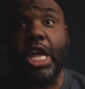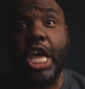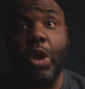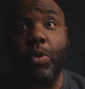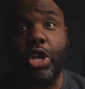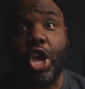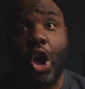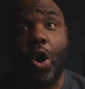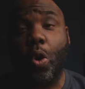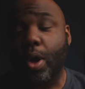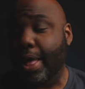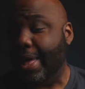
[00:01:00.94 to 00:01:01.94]
here we
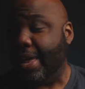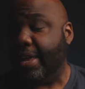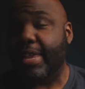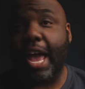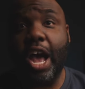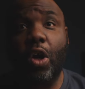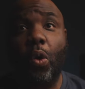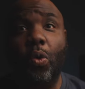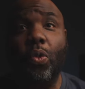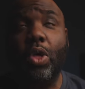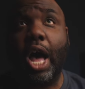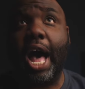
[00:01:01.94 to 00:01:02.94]
go. Now,
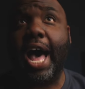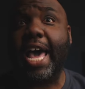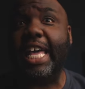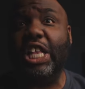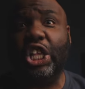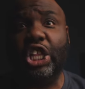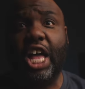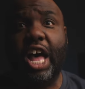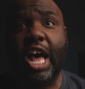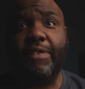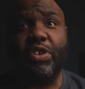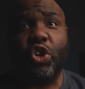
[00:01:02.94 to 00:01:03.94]
I
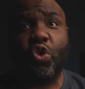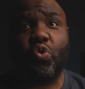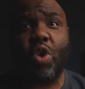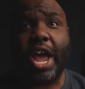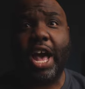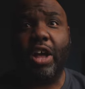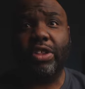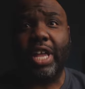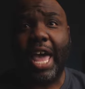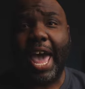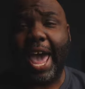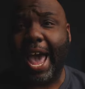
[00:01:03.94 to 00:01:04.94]
love Crown
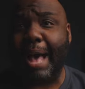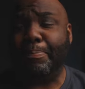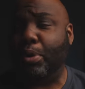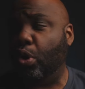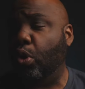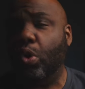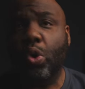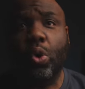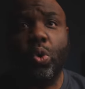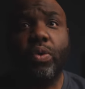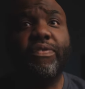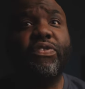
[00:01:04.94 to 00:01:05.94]
Apple
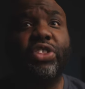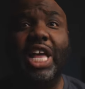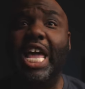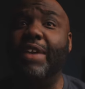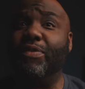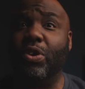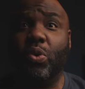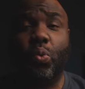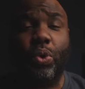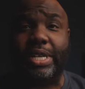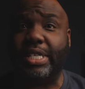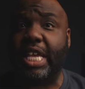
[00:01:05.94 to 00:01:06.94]
flavored
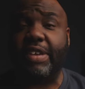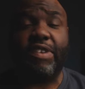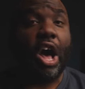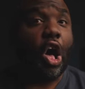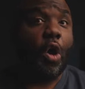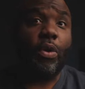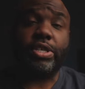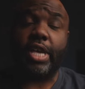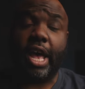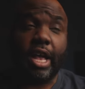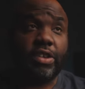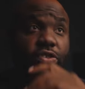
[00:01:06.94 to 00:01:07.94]
whiskey. I've always
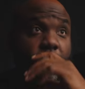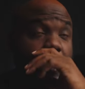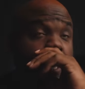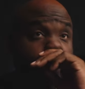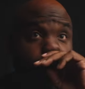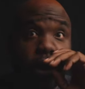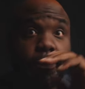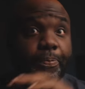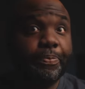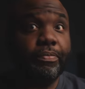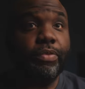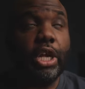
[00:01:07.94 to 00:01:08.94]
honestly
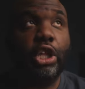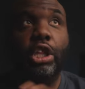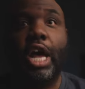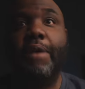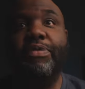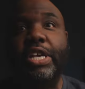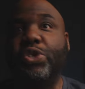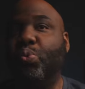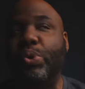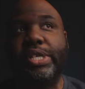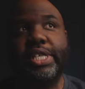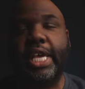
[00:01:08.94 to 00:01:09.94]
loved this
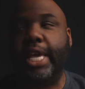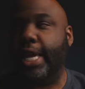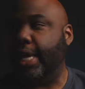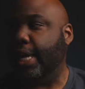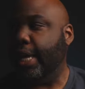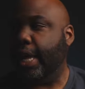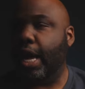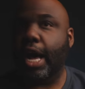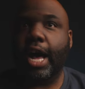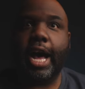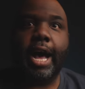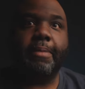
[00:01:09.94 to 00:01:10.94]
whiskey.
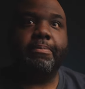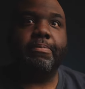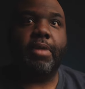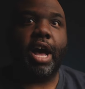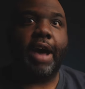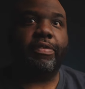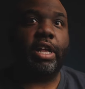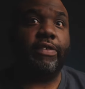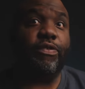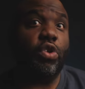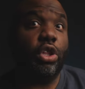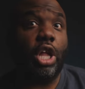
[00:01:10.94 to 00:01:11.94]
Um, I've
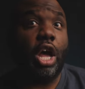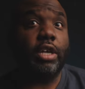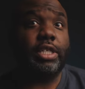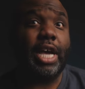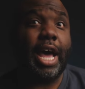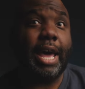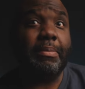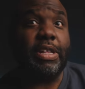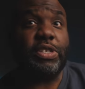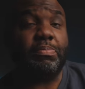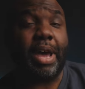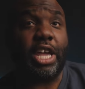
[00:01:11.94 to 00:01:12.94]
loved it for a long time.
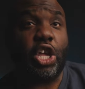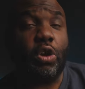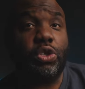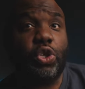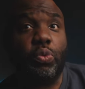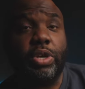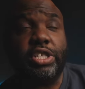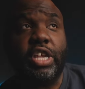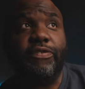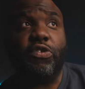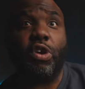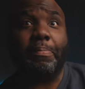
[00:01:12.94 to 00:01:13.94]
It's my go-to
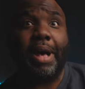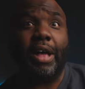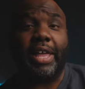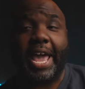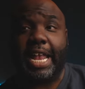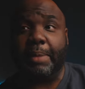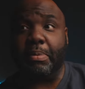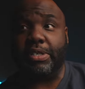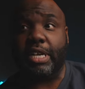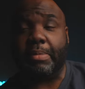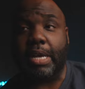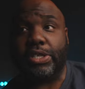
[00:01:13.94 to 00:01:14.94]
whiskey for about
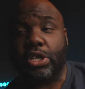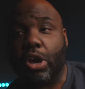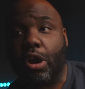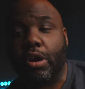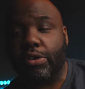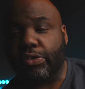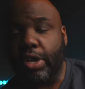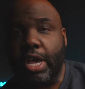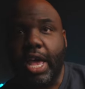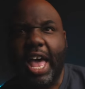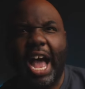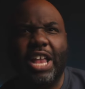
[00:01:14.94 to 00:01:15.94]
80% of my cigars.
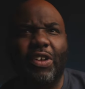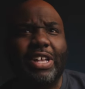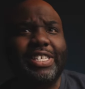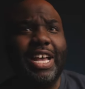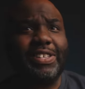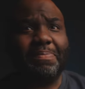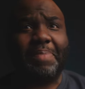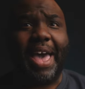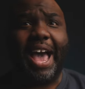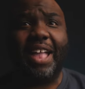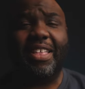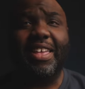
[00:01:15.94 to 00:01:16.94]
I know that sounds
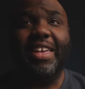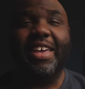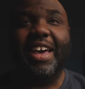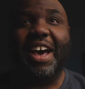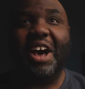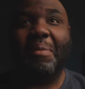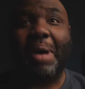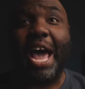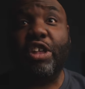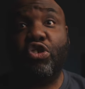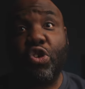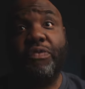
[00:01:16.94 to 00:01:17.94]
bad. Um,
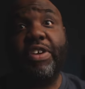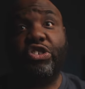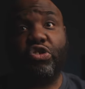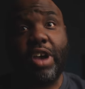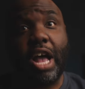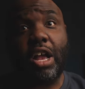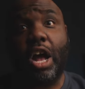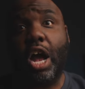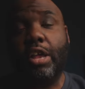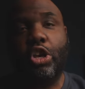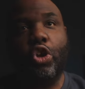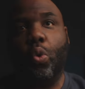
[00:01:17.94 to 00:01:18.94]
I do venture out
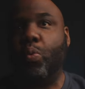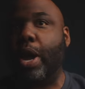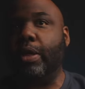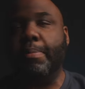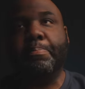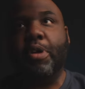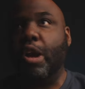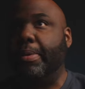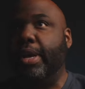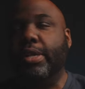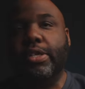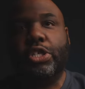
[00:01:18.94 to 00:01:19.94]
on, you know, regular
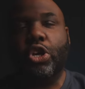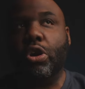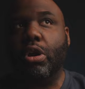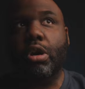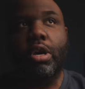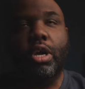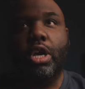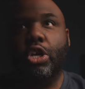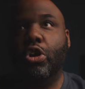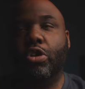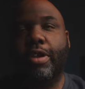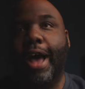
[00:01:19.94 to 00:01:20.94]
bourbons, your,
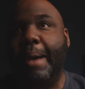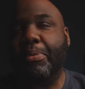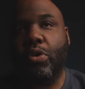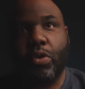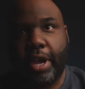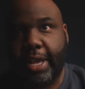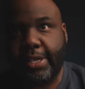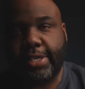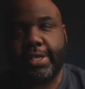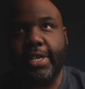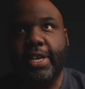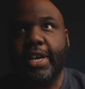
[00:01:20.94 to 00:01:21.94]
your Knob
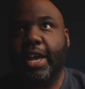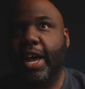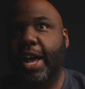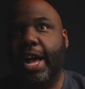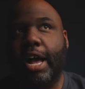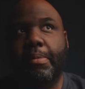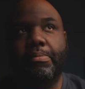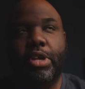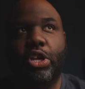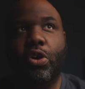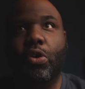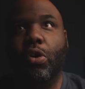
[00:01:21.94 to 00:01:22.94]
Creeks, um,
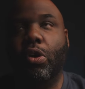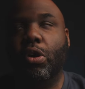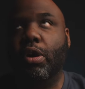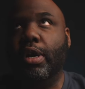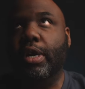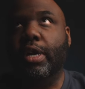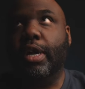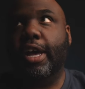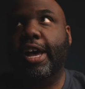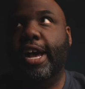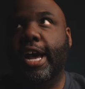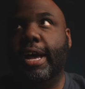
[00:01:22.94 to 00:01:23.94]
your,
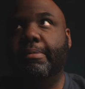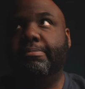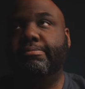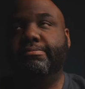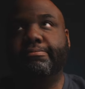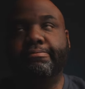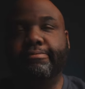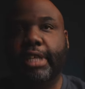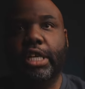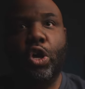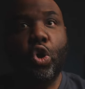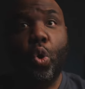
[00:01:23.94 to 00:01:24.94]
um,
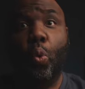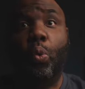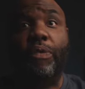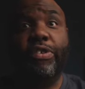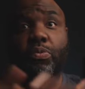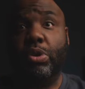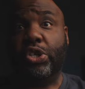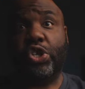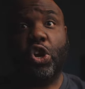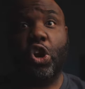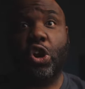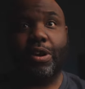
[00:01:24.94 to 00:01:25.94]
Woodford
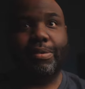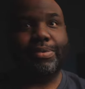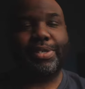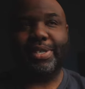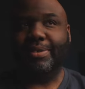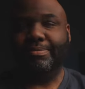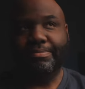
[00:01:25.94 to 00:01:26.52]
Reserves,